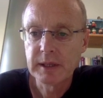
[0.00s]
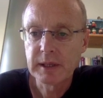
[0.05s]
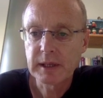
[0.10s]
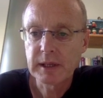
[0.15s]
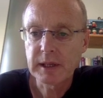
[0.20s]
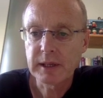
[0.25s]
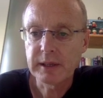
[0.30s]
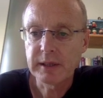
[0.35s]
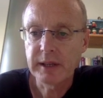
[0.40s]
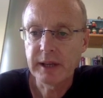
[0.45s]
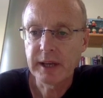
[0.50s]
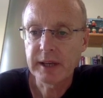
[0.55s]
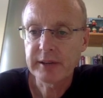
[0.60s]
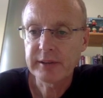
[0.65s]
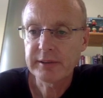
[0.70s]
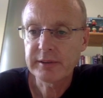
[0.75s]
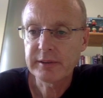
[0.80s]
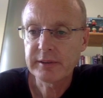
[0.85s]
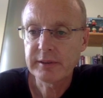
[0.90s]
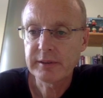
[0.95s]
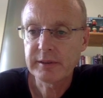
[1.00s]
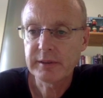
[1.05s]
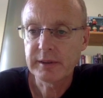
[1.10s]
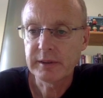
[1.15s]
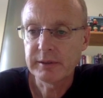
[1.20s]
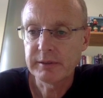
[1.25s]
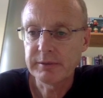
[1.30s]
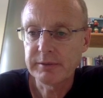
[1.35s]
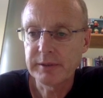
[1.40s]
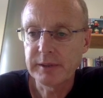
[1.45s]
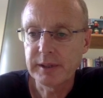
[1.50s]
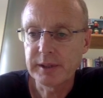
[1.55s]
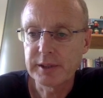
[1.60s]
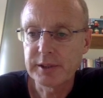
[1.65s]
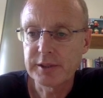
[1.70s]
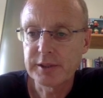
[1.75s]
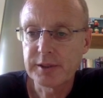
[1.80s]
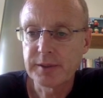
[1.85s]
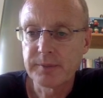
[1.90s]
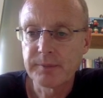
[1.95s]
Click Next and
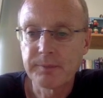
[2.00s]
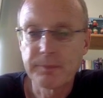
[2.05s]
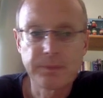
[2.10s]
Finish.